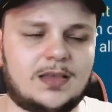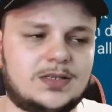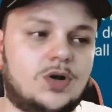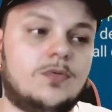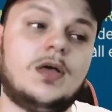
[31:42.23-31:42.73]

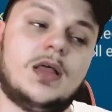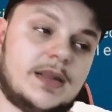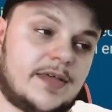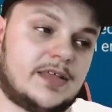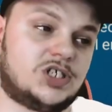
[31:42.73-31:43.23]
So
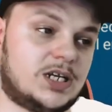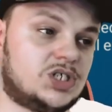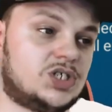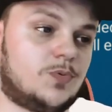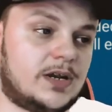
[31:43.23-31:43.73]
now they changed
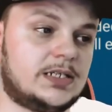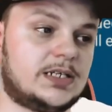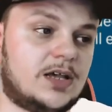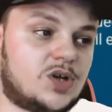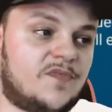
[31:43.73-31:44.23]
it to where he
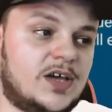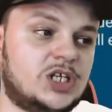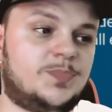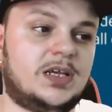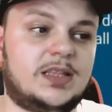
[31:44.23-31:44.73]
scales off HP.